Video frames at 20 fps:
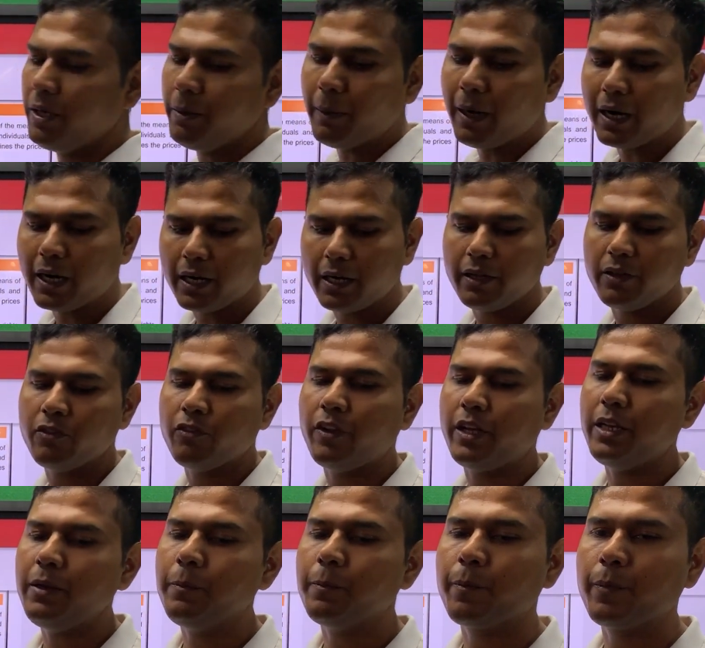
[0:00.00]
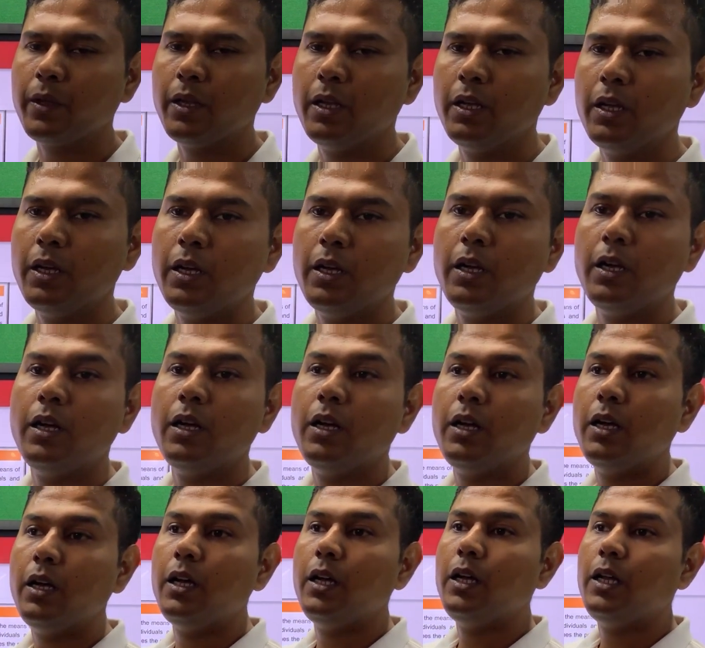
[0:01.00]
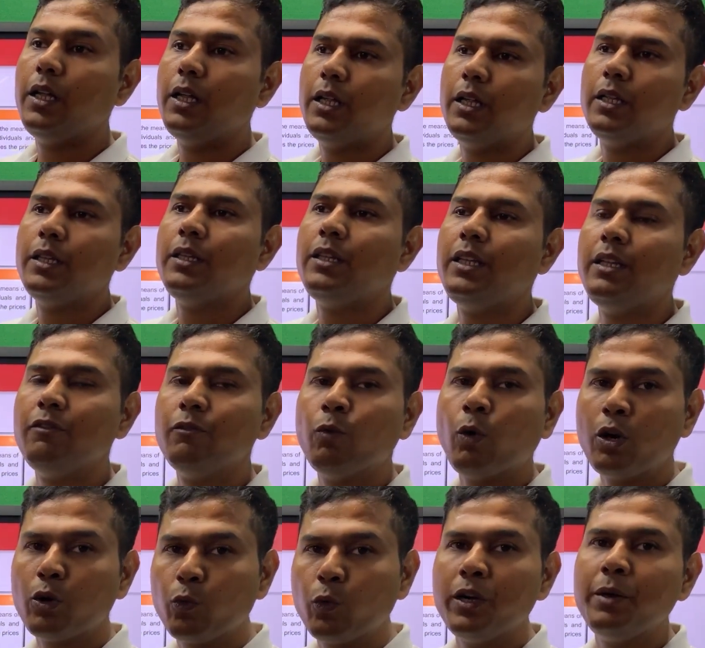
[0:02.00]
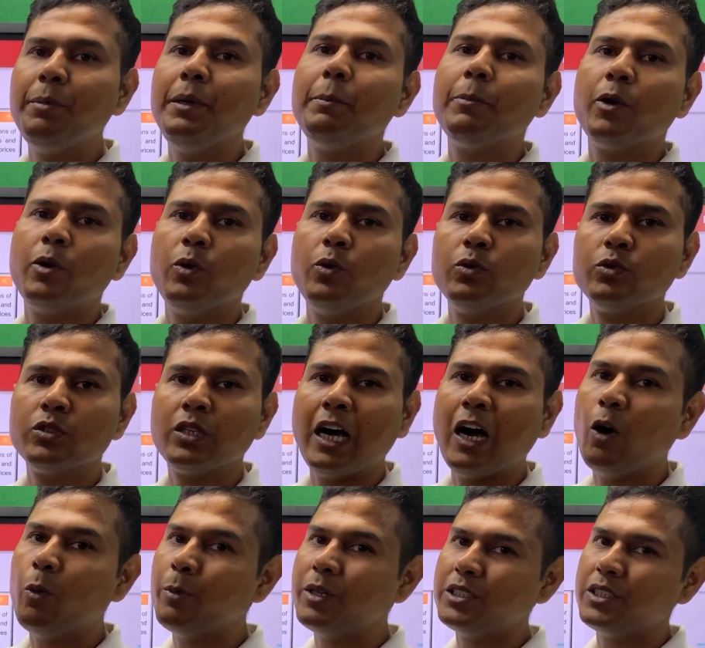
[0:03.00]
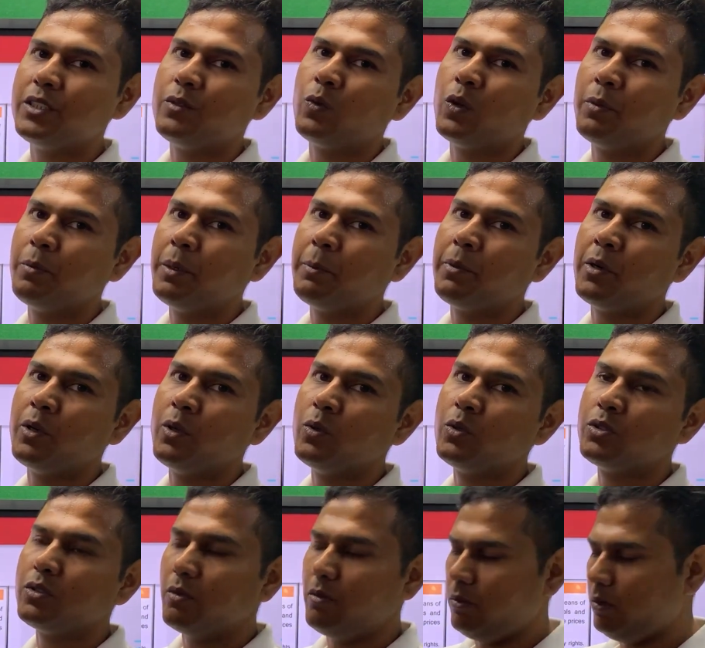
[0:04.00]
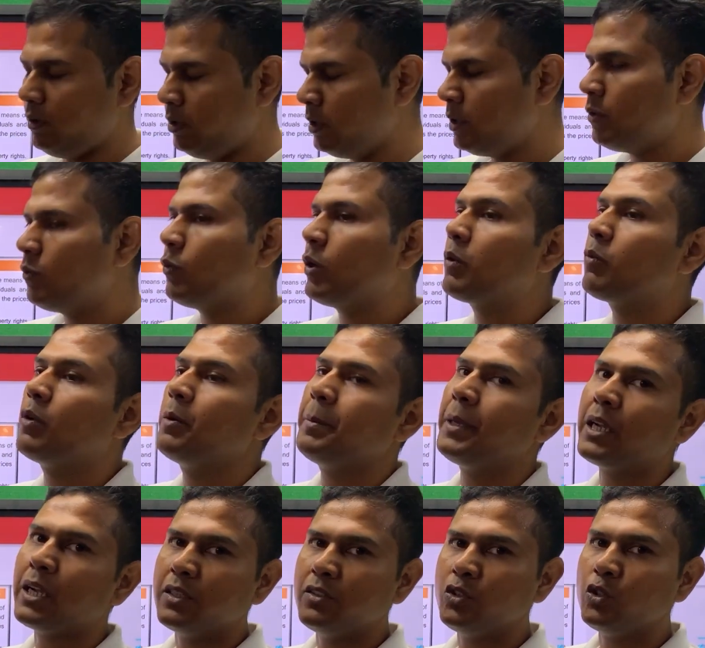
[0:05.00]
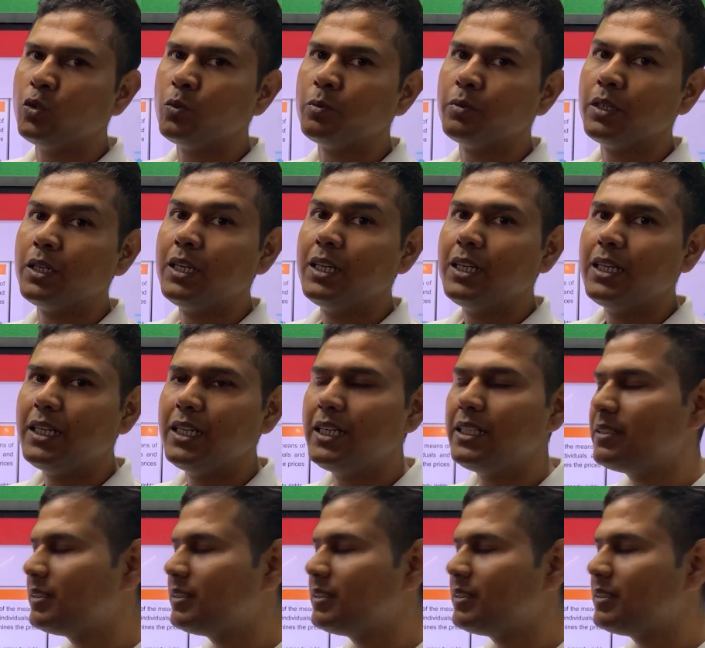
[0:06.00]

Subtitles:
market is when the what would be produced, how much it would be produced, what would be consumed is